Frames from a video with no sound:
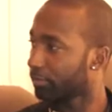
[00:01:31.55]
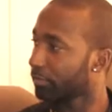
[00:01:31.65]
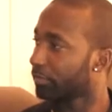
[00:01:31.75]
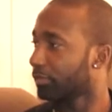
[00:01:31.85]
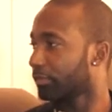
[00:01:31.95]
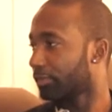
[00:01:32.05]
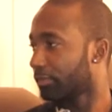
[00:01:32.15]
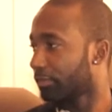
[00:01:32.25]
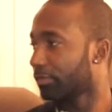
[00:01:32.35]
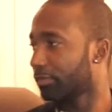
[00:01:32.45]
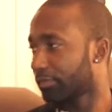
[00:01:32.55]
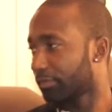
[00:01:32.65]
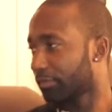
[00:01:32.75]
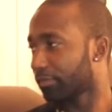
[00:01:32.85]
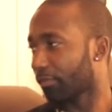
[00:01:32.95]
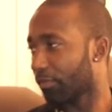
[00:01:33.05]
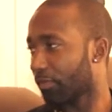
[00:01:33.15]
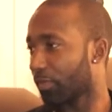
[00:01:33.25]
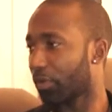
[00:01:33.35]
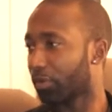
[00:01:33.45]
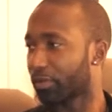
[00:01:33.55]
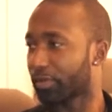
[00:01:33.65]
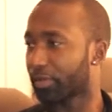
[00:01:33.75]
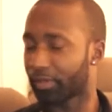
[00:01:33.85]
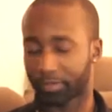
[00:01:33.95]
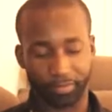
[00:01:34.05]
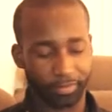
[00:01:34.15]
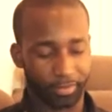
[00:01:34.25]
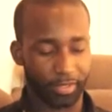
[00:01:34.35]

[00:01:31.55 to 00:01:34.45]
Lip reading: countries, and it would be easy for me to, move